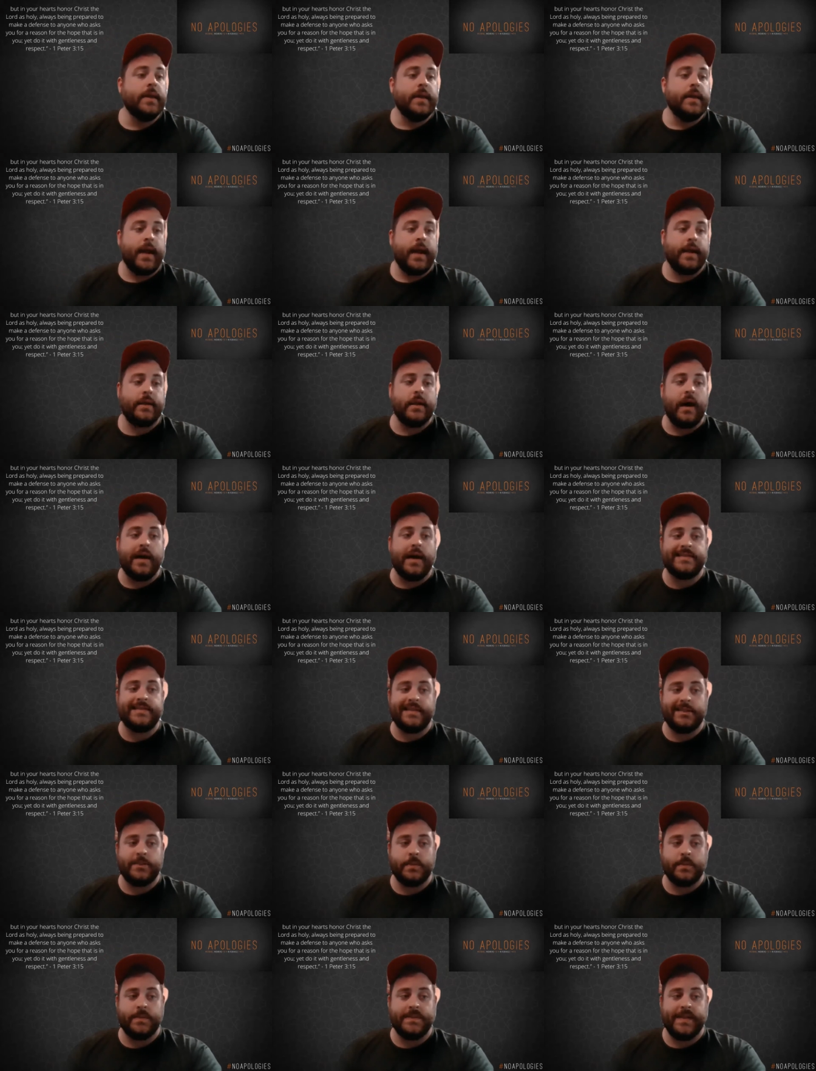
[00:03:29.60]

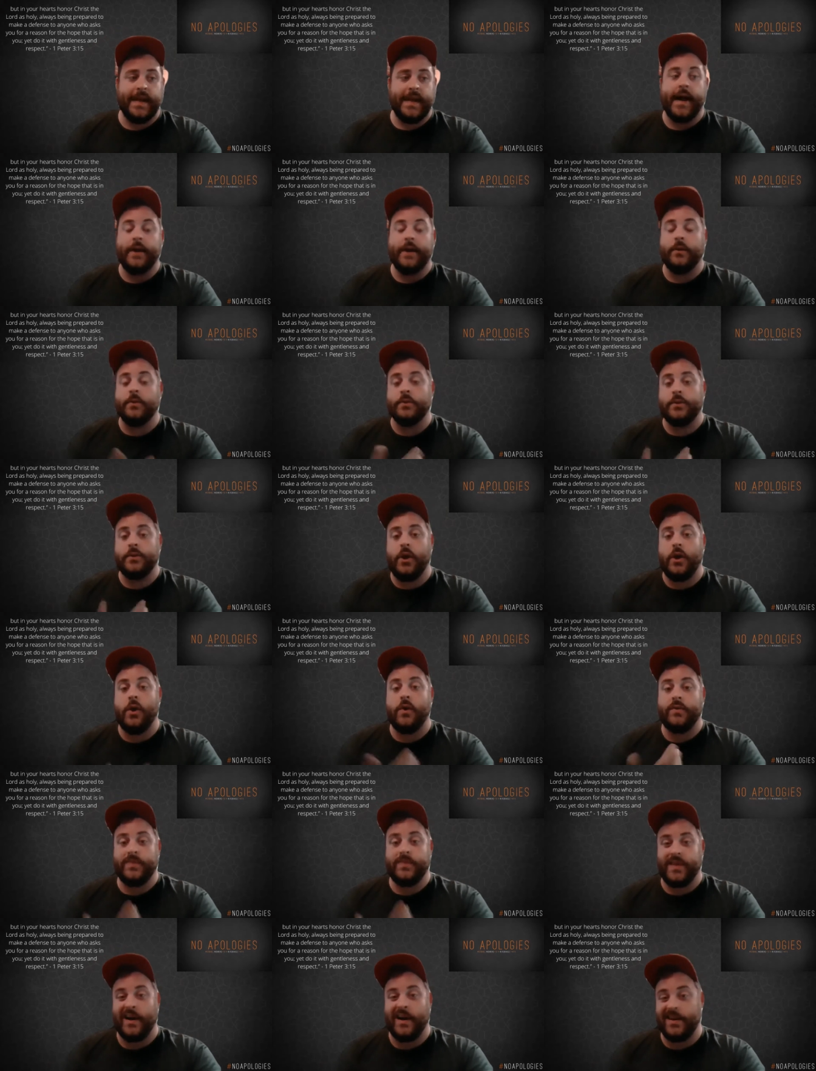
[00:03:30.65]
Agnostics would say, I don't know
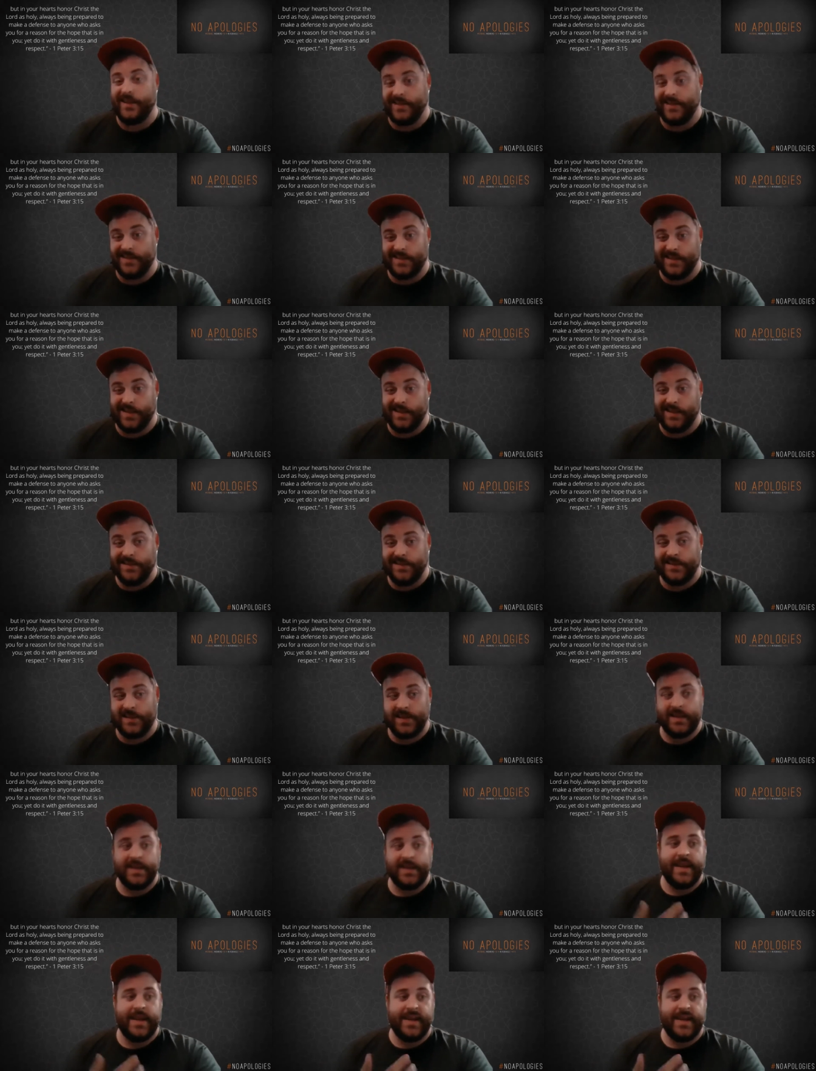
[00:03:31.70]
if God exists.
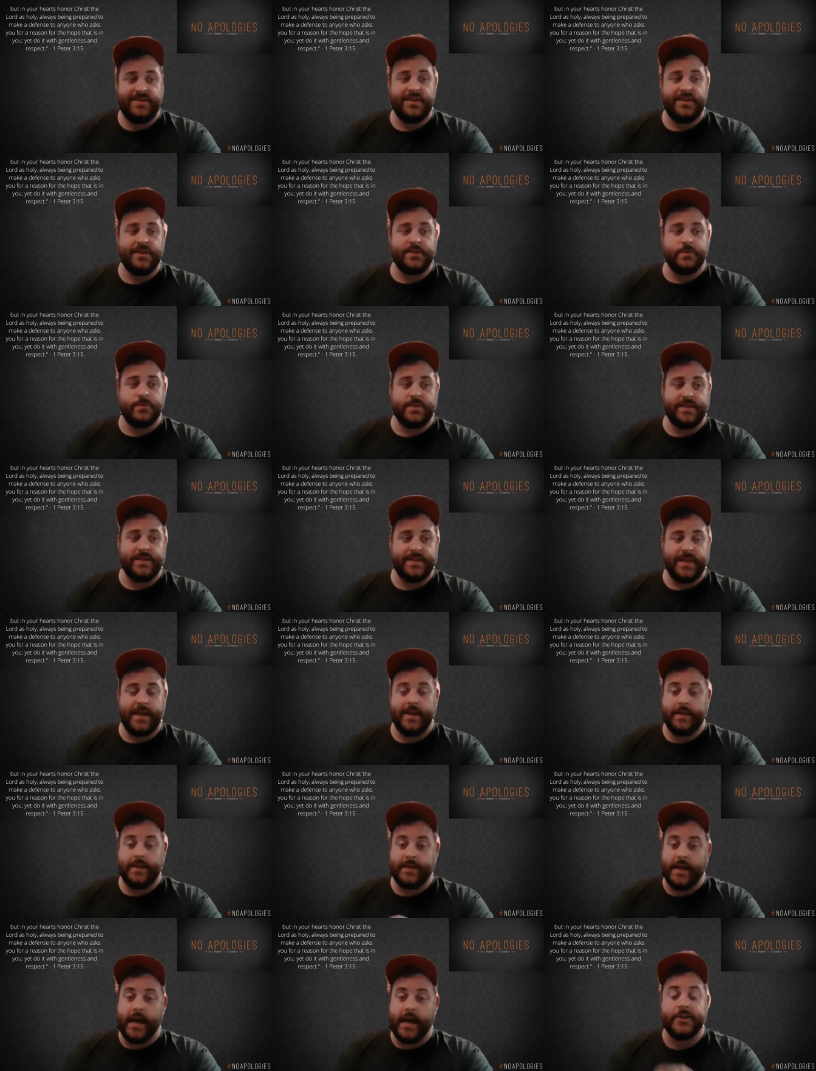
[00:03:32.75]
And atheists would say,
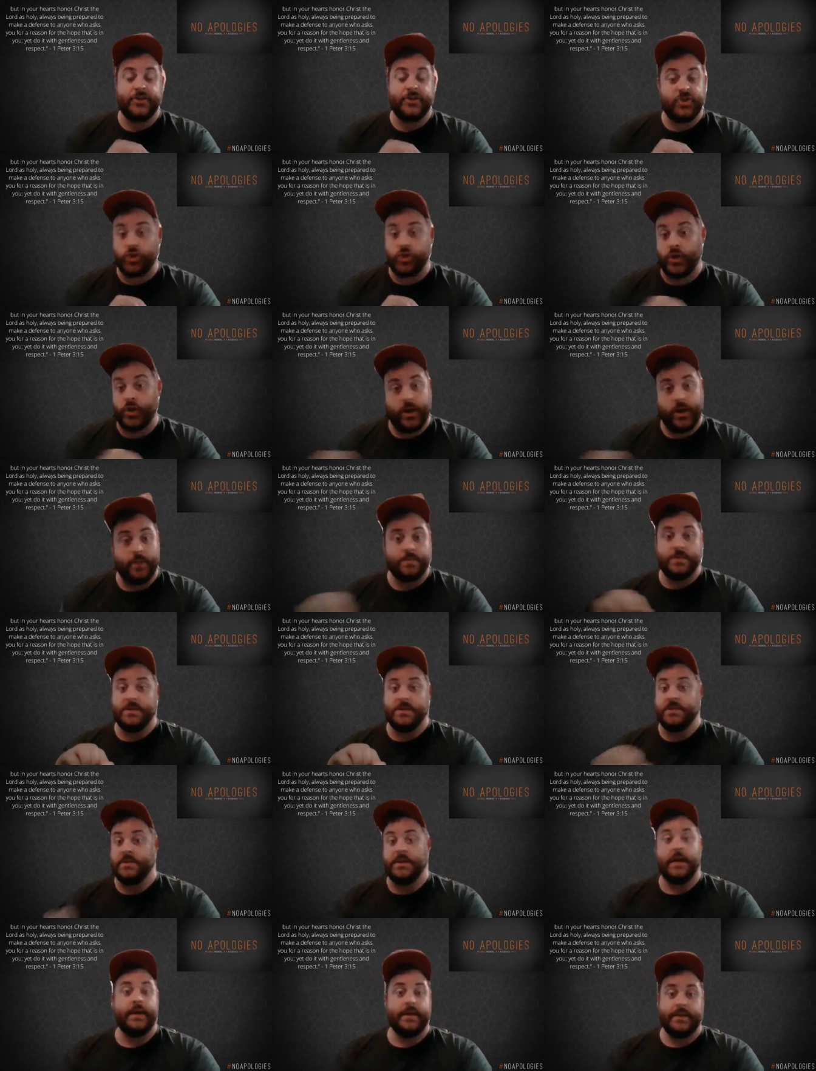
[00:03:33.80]
God just straight up does
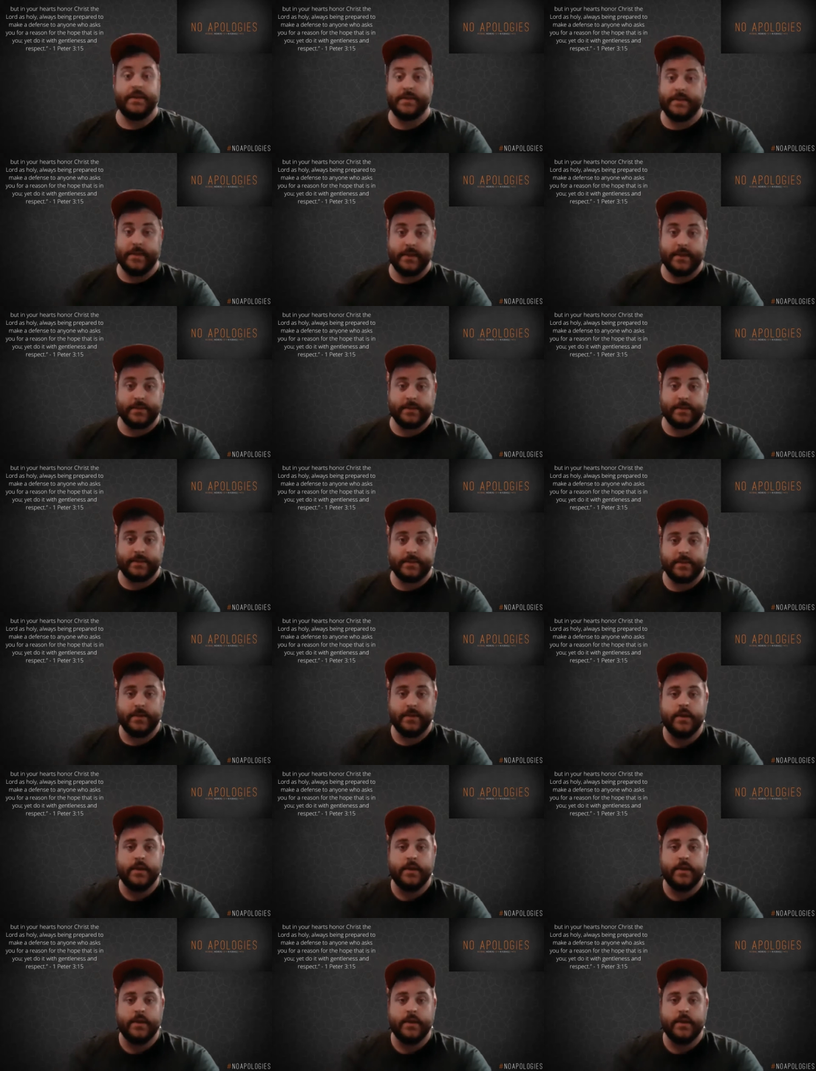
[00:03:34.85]
not exist.